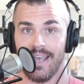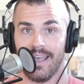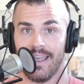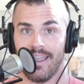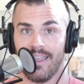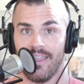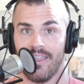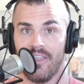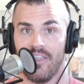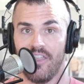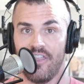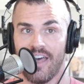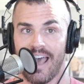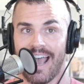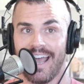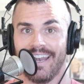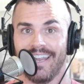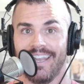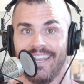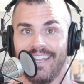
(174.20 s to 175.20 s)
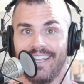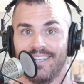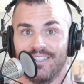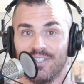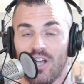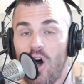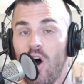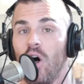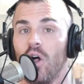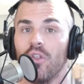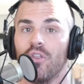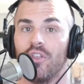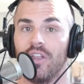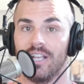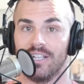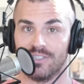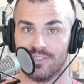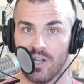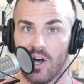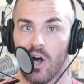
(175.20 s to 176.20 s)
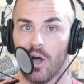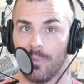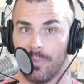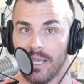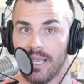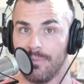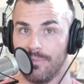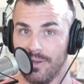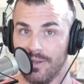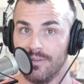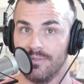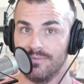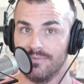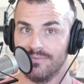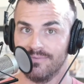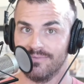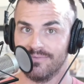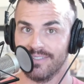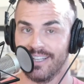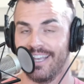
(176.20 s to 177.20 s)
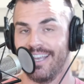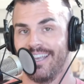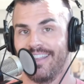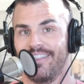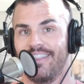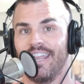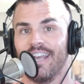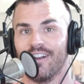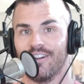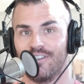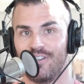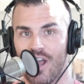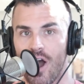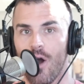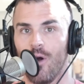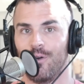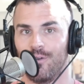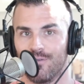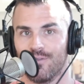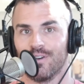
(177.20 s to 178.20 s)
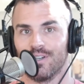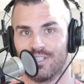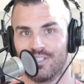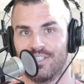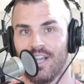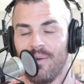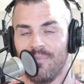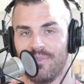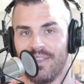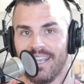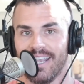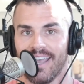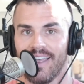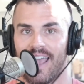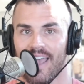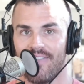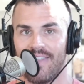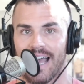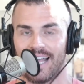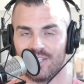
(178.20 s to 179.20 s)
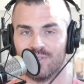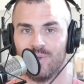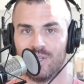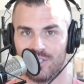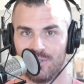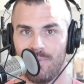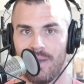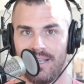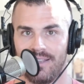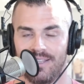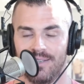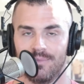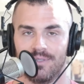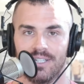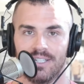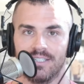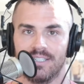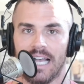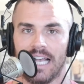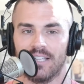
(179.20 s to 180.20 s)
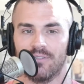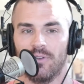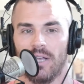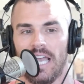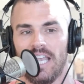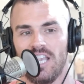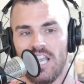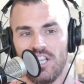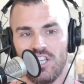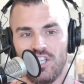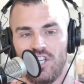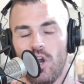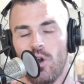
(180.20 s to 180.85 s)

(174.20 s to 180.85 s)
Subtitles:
that is all things to all people. They're known for something, and that's what's made them successful. And you don't